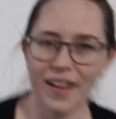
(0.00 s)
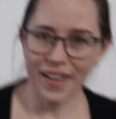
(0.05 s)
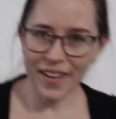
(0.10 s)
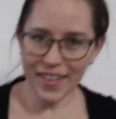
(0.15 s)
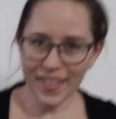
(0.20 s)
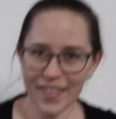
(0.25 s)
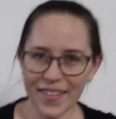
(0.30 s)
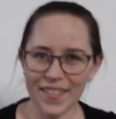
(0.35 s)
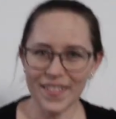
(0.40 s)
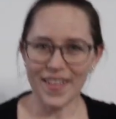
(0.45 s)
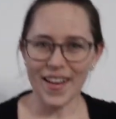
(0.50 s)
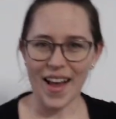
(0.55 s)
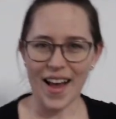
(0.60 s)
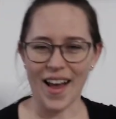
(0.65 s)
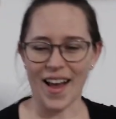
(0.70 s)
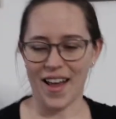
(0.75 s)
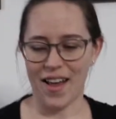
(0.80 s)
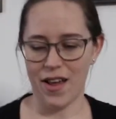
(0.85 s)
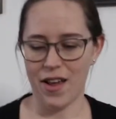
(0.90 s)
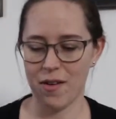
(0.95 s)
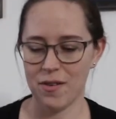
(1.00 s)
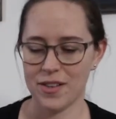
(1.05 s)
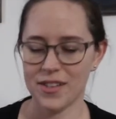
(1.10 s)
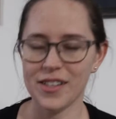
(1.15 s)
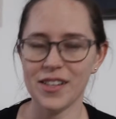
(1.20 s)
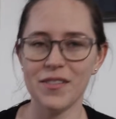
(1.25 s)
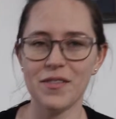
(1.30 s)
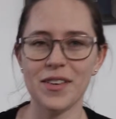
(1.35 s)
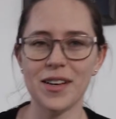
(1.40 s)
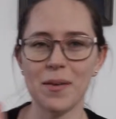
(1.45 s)
Okay,
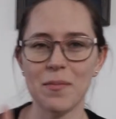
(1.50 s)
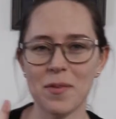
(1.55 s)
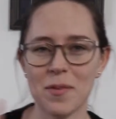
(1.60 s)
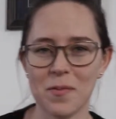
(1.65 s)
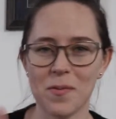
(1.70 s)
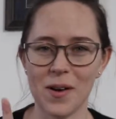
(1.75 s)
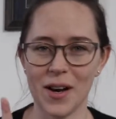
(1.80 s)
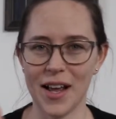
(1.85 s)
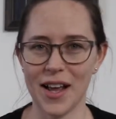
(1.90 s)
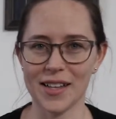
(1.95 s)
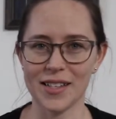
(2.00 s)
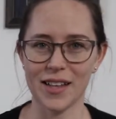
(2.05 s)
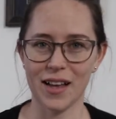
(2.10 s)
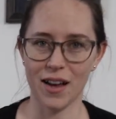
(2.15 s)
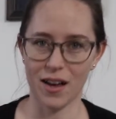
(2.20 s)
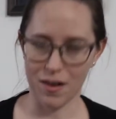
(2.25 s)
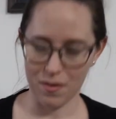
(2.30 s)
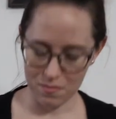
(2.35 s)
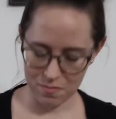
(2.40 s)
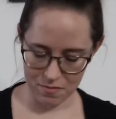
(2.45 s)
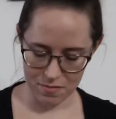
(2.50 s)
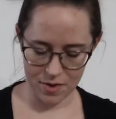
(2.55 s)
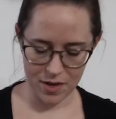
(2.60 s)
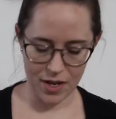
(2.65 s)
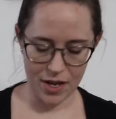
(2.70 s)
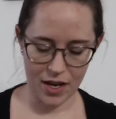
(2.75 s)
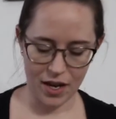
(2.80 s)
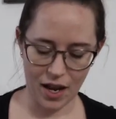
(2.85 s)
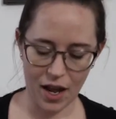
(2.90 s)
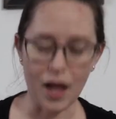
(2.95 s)
delivery number 1 has come,
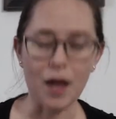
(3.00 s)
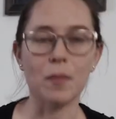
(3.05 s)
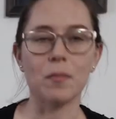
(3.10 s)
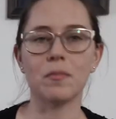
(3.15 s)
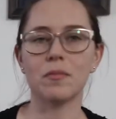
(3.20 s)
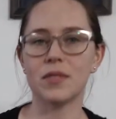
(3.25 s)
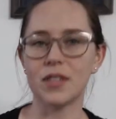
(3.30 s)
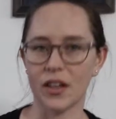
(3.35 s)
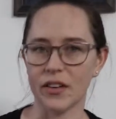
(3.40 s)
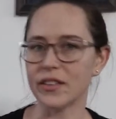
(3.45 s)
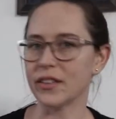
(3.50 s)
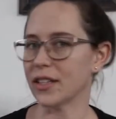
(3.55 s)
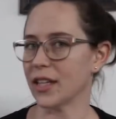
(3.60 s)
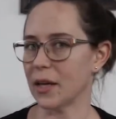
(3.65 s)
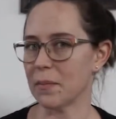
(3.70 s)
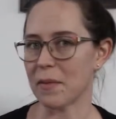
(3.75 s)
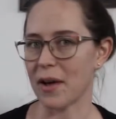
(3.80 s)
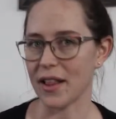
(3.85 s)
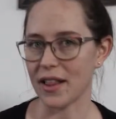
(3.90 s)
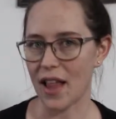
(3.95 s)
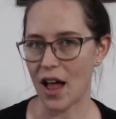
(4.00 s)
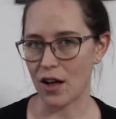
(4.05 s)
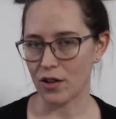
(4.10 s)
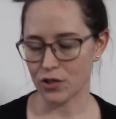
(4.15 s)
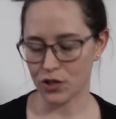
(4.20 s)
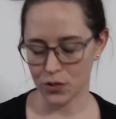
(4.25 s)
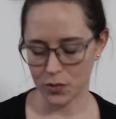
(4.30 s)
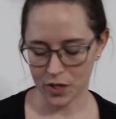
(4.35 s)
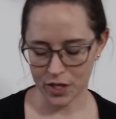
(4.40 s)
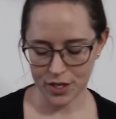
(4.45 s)
and I'm definitely in my
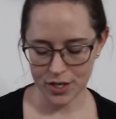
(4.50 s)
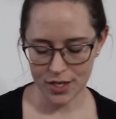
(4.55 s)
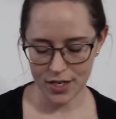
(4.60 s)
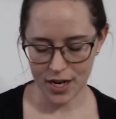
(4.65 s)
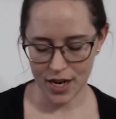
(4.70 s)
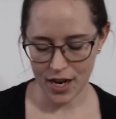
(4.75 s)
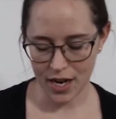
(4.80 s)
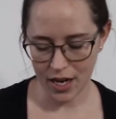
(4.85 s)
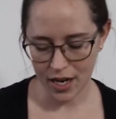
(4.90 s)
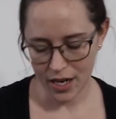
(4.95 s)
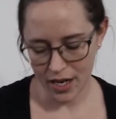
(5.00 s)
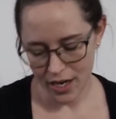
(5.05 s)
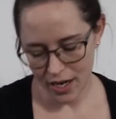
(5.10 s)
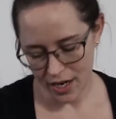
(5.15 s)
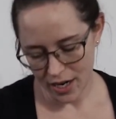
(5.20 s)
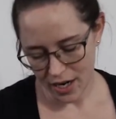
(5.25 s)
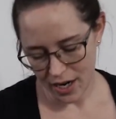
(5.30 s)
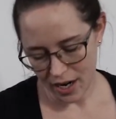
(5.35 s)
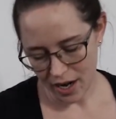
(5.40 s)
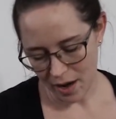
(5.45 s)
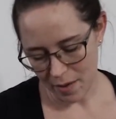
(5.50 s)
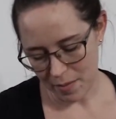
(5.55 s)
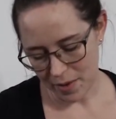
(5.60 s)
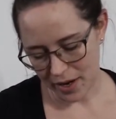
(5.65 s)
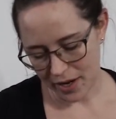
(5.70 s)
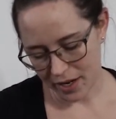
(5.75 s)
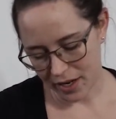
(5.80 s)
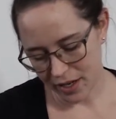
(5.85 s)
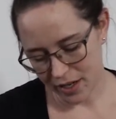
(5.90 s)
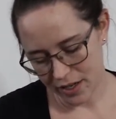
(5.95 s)
loungewear today. Got
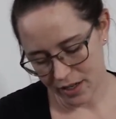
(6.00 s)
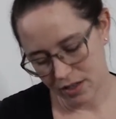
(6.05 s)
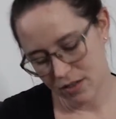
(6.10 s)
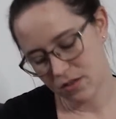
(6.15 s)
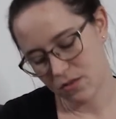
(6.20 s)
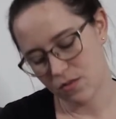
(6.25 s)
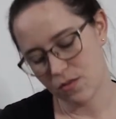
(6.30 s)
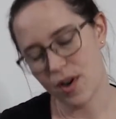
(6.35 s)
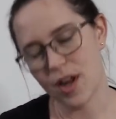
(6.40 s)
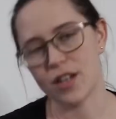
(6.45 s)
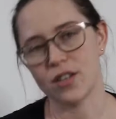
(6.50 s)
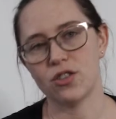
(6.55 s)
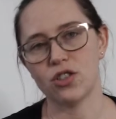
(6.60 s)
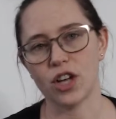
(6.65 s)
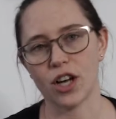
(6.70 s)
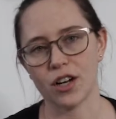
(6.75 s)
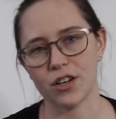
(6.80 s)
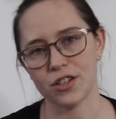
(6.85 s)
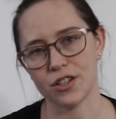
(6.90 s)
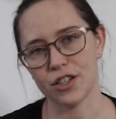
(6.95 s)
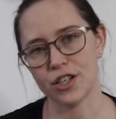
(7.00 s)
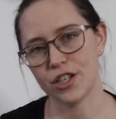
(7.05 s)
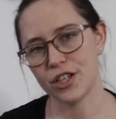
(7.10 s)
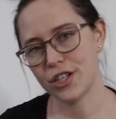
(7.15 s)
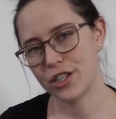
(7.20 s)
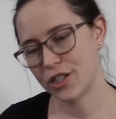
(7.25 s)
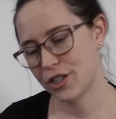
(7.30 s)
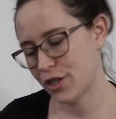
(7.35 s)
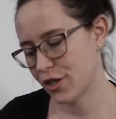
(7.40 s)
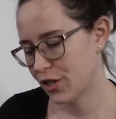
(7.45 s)
my red checkered
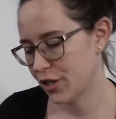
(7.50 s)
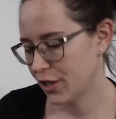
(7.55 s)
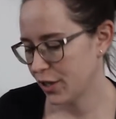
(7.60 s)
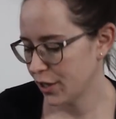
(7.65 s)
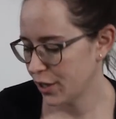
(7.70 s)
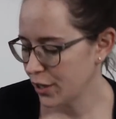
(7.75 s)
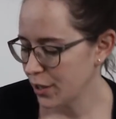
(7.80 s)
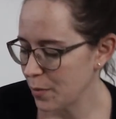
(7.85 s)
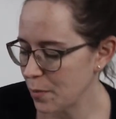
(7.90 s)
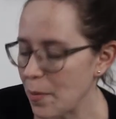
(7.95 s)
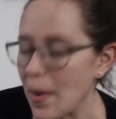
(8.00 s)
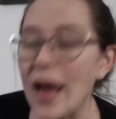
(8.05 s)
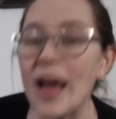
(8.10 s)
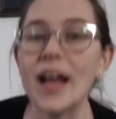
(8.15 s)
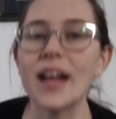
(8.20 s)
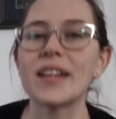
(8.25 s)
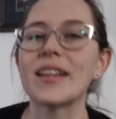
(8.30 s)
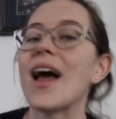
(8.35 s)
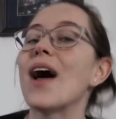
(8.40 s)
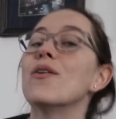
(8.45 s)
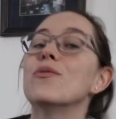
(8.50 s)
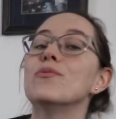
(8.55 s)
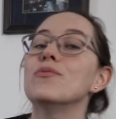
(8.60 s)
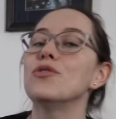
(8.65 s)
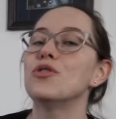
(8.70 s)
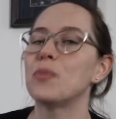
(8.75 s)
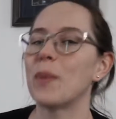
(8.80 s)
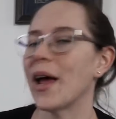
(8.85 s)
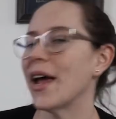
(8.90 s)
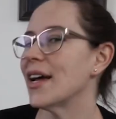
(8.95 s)

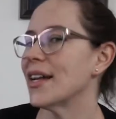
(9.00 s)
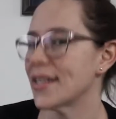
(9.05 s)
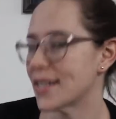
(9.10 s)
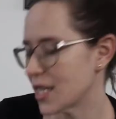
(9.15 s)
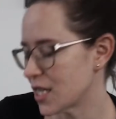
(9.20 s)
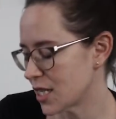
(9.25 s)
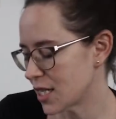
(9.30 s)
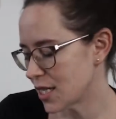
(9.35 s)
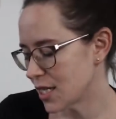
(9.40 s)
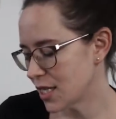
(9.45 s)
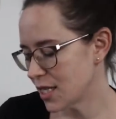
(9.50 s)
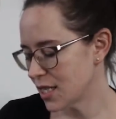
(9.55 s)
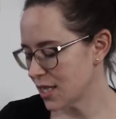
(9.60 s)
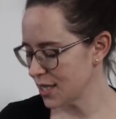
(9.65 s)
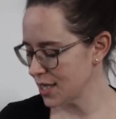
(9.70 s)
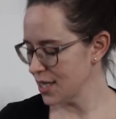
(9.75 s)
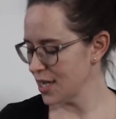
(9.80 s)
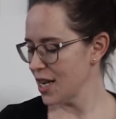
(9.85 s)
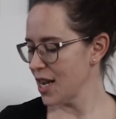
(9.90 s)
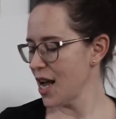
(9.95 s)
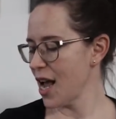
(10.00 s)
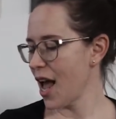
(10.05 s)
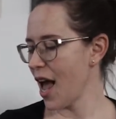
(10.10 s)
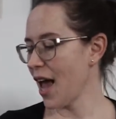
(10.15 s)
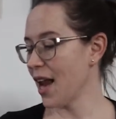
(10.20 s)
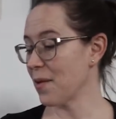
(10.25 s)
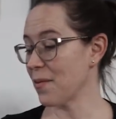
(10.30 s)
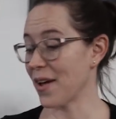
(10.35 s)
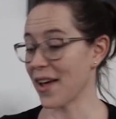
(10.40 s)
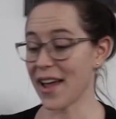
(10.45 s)
lounge pants on.
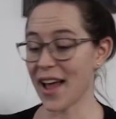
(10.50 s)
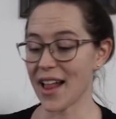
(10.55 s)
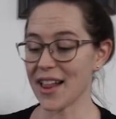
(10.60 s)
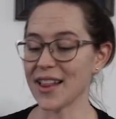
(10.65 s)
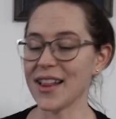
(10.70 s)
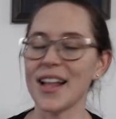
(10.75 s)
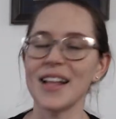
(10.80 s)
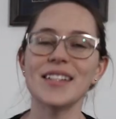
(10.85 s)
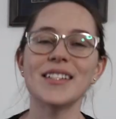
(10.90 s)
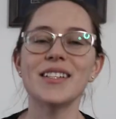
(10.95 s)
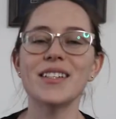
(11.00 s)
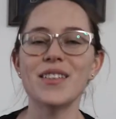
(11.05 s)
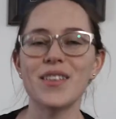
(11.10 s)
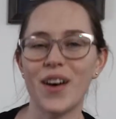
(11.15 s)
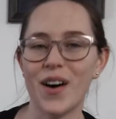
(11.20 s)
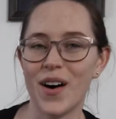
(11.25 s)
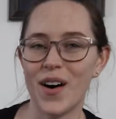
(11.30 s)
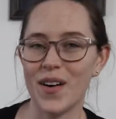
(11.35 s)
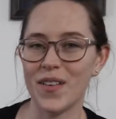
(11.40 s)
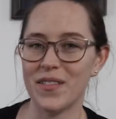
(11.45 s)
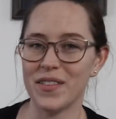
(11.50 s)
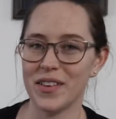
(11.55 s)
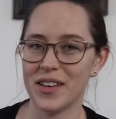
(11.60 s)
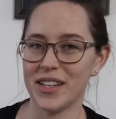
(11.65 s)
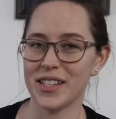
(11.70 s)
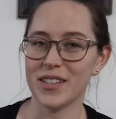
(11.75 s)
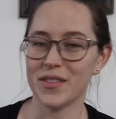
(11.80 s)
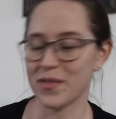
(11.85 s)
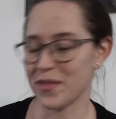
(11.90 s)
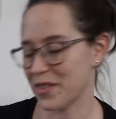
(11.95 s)
Anyway, Lindenhof
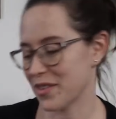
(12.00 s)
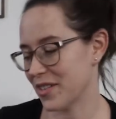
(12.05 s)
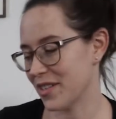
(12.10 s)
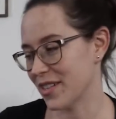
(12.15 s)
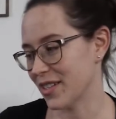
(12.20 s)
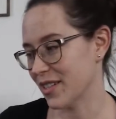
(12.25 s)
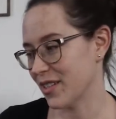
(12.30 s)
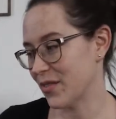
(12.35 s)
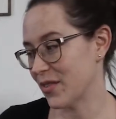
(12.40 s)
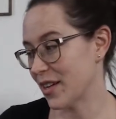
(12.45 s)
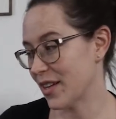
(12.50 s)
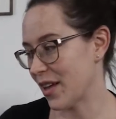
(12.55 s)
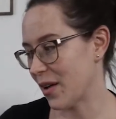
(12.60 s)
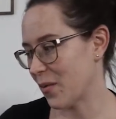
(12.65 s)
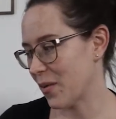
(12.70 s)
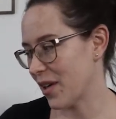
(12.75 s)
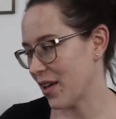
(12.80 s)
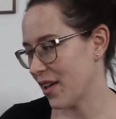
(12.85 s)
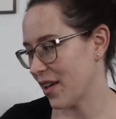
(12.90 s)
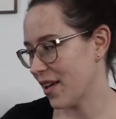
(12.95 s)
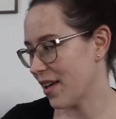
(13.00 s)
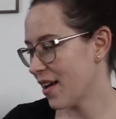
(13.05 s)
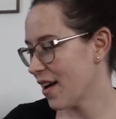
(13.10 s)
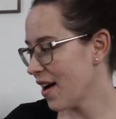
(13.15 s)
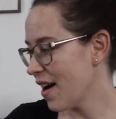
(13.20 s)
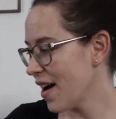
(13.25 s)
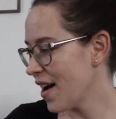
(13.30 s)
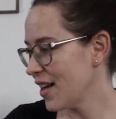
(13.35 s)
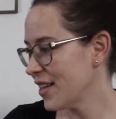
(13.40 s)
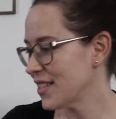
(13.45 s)
is the first delivery that we
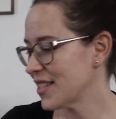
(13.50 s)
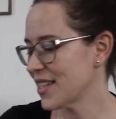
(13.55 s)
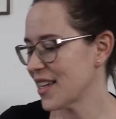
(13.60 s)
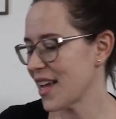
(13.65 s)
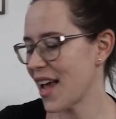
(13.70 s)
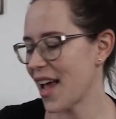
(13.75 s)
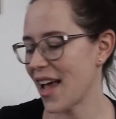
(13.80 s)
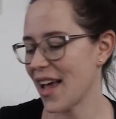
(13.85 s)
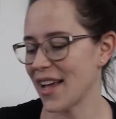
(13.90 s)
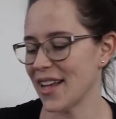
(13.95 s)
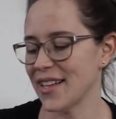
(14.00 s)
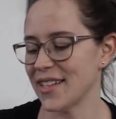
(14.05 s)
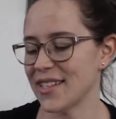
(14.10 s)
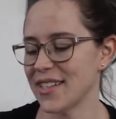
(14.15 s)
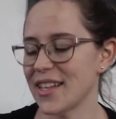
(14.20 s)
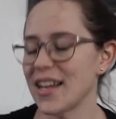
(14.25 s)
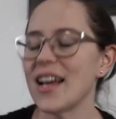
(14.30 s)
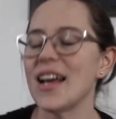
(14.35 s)
got, and